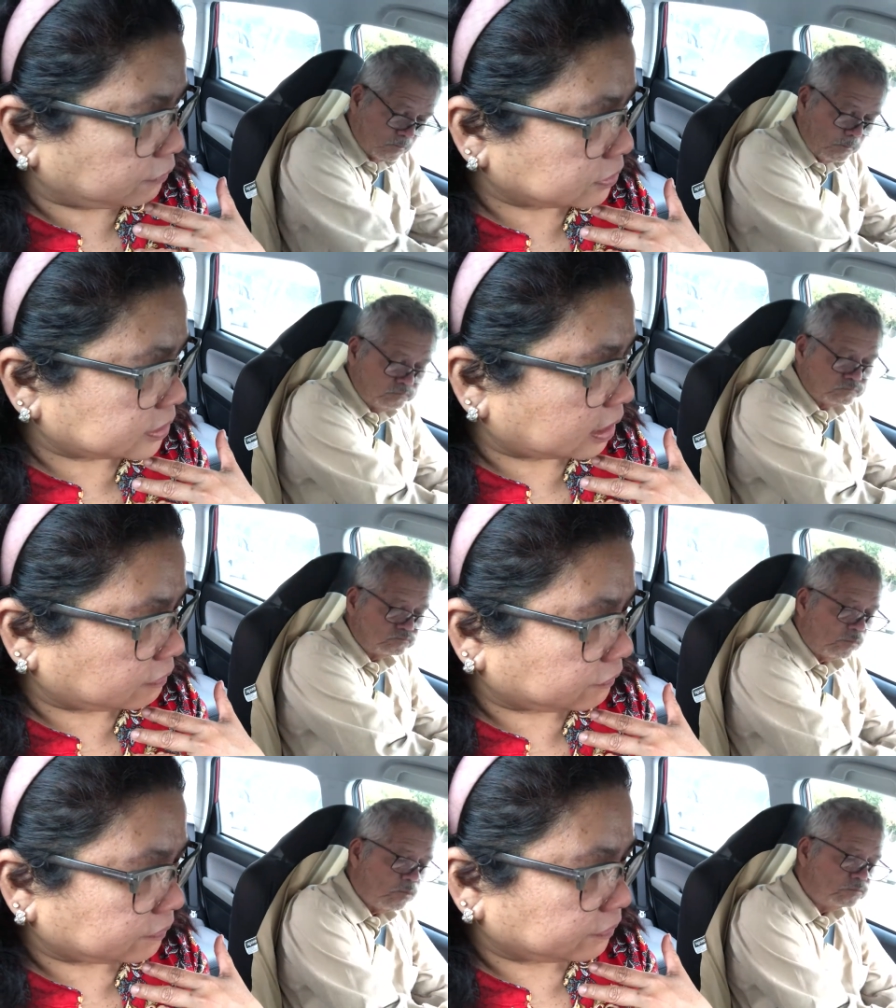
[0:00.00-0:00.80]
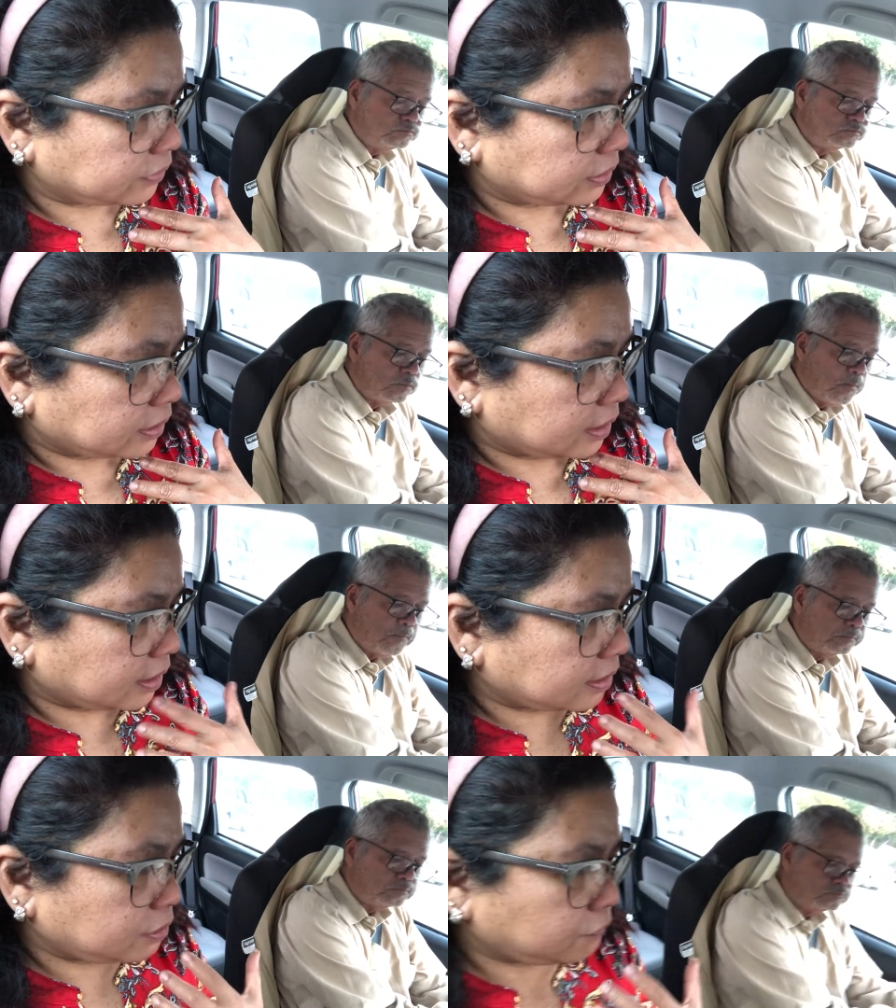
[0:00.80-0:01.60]
yourself
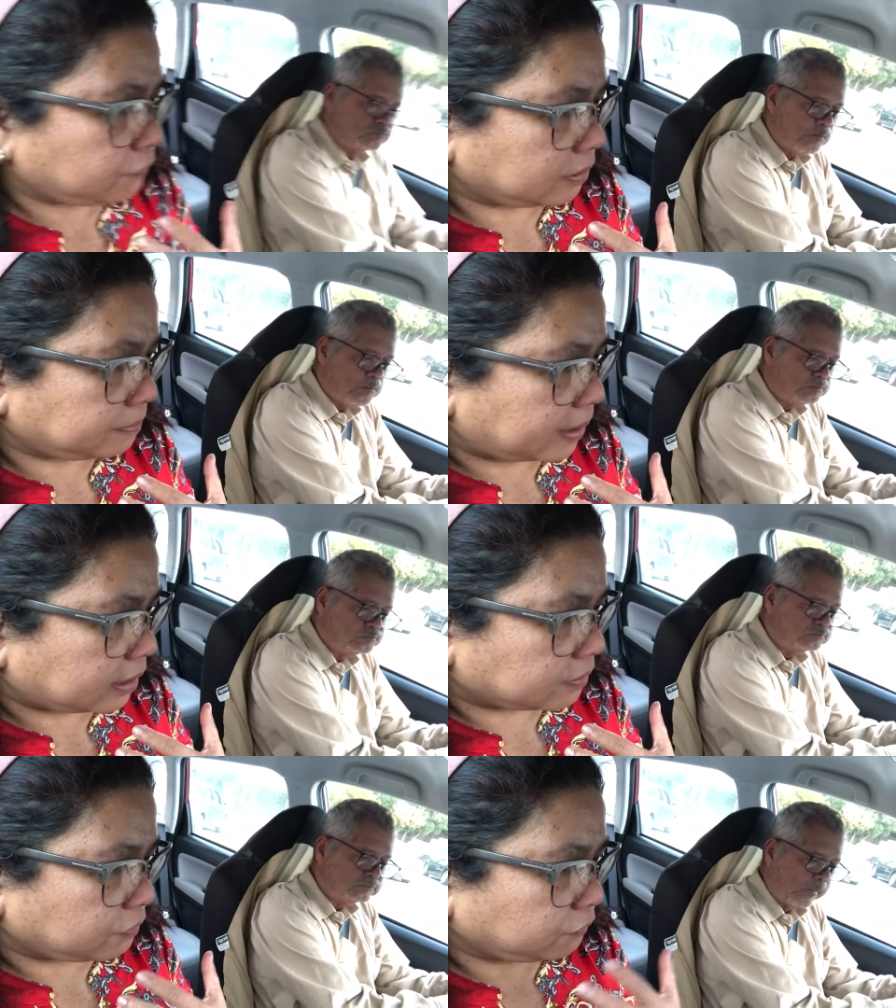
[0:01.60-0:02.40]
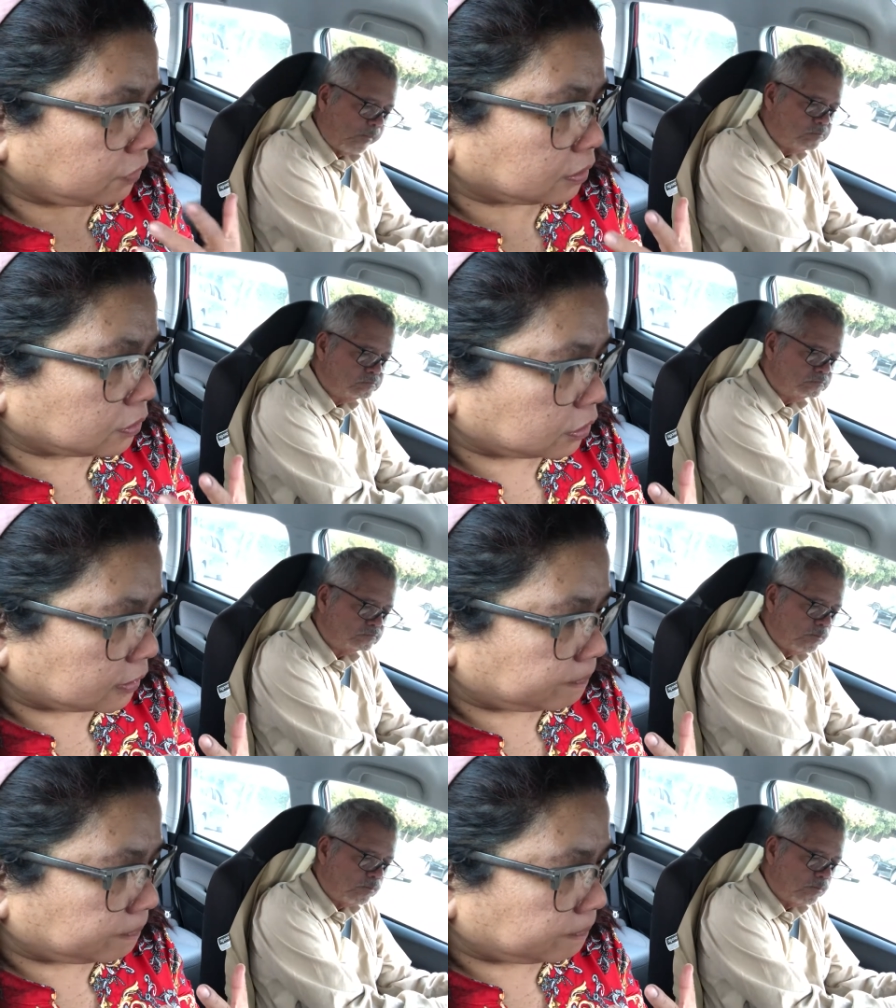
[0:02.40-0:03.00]
and then you feel better you feel good